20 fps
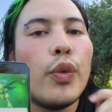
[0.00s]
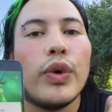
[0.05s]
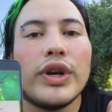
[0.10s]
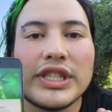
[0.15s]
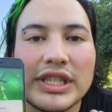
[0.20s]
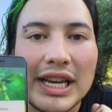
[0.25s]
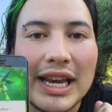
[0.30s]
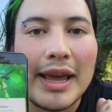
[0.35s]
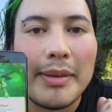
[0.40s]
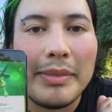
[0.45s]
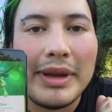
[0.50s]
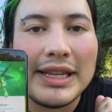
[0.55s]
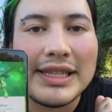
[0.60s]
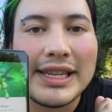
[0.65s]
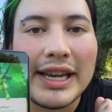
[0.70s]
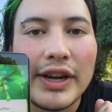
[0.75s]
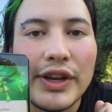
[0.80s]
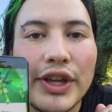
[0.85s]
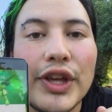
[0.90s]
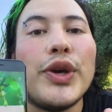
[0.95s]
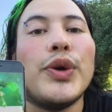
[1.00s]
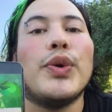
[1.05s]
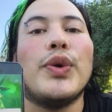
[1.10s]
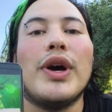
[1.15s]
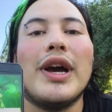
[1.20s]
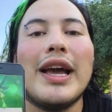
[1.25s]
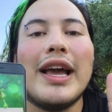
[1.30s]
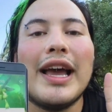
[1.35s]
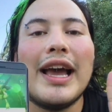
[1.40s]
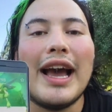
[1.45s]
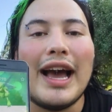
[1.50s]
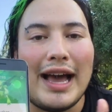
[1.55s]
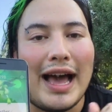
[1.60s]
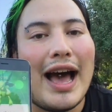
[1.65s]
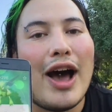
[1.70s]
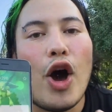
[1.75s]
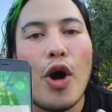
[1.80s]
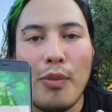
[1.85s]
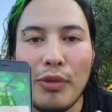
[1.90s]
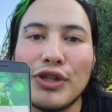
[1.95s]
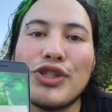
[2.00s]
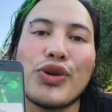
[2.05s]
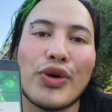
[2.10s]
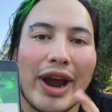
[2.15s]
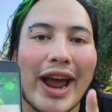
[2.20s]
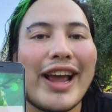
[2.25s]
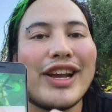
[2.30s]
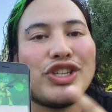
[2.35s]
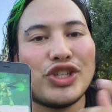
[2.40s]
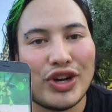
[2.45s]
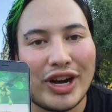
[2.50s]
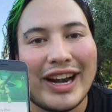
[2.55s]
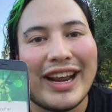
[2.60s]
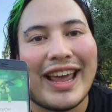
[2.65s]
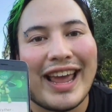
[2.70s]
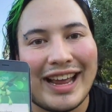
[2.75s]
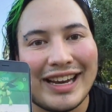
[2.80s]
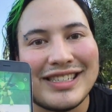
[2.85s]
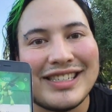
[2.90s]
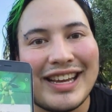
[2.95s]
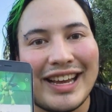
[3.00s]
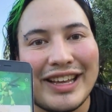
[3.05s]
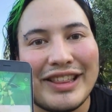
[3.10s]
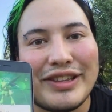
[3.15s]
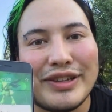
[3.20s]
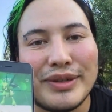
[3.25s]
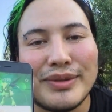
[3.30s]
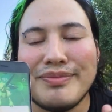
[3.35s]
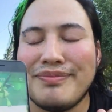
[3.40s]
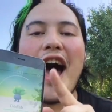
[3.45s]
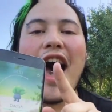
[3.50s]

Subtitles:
which let me tell you, almost crashed trying to catch Scyther.